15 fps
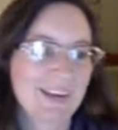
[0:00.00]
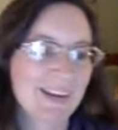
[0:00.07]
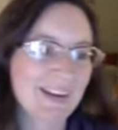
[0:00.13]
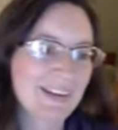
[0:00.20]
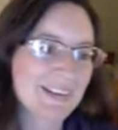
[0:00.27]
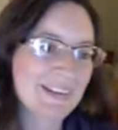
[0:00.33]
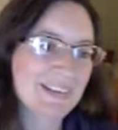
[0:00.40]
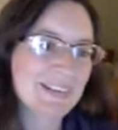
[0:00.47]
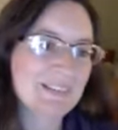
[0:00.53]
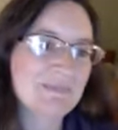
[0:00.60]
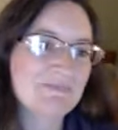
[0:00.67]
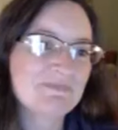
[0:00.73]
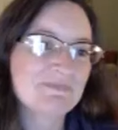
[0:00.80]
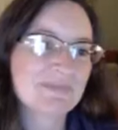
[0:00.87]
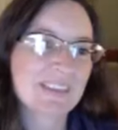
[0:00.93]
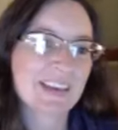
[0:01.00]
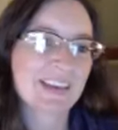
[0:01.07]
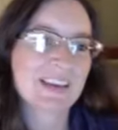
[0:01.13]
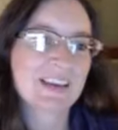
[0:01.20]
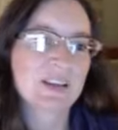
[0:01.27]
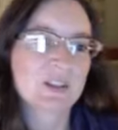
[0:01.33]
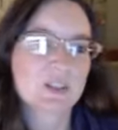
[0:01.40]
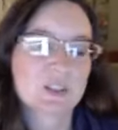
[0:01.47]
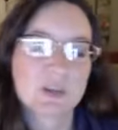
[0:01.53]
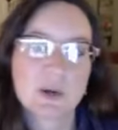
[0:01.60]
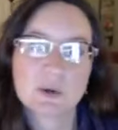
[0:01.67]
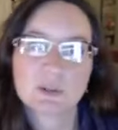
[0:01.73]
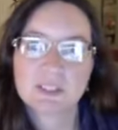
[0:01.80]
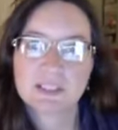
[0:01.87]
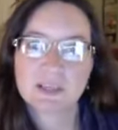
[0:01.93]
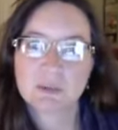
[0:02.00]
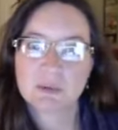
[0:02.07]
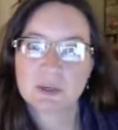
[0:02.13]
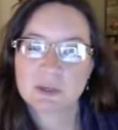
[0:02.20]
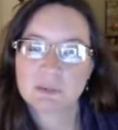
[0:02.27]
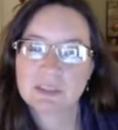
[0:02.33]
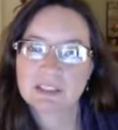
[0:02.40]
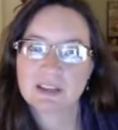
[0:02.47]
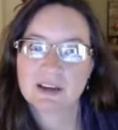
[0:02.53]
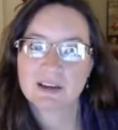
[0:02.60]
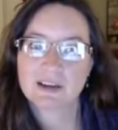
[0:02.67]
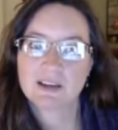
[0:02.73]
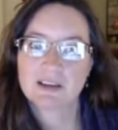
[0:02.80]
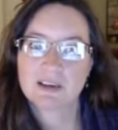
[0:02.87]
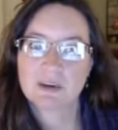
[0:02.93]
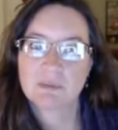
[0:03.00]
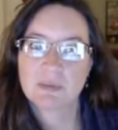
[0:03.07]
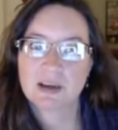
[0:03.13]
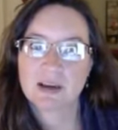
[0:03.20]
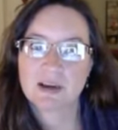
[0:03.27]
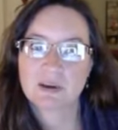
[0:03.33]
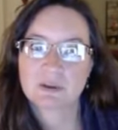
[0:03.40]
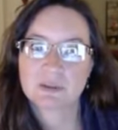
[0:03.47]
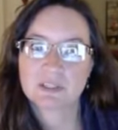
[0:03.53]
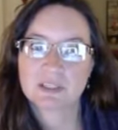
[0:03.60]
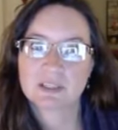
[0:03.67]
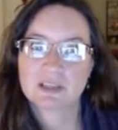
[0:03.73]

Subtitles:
So tonight we're going to be talking about